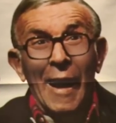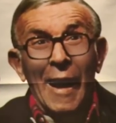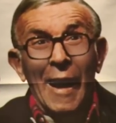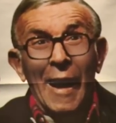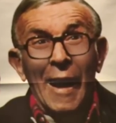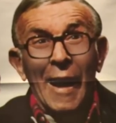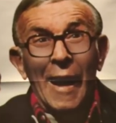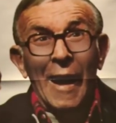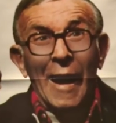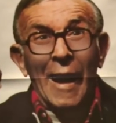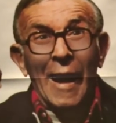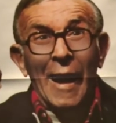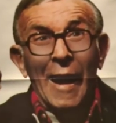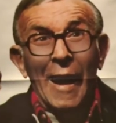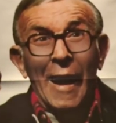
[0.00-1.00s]

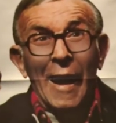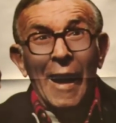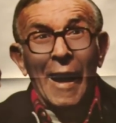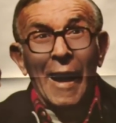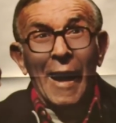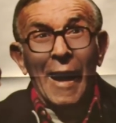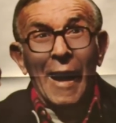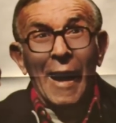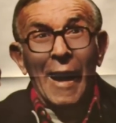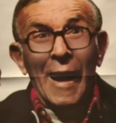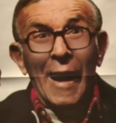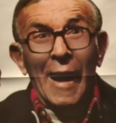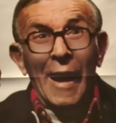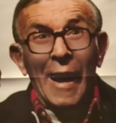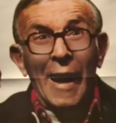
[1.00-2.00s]

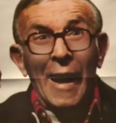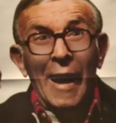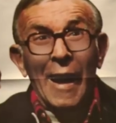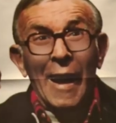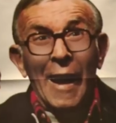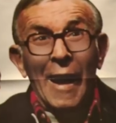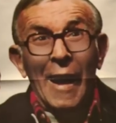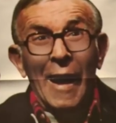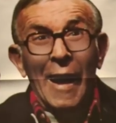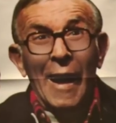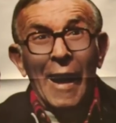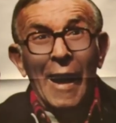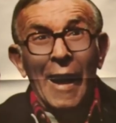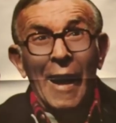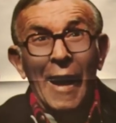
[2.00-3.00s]

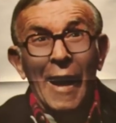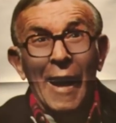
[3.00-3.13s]
No words are spoken by the person on screen.